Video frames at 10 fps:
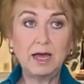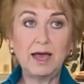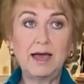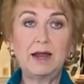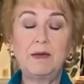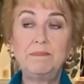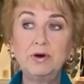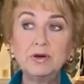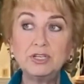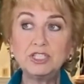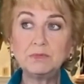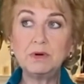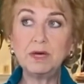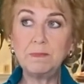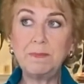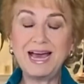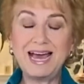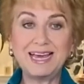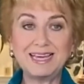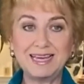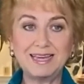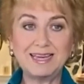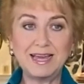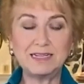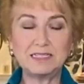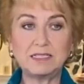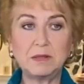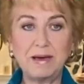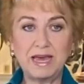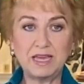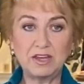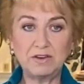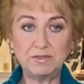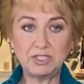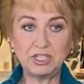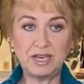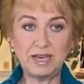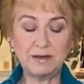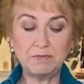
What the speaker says: and I push my back against the back of the chair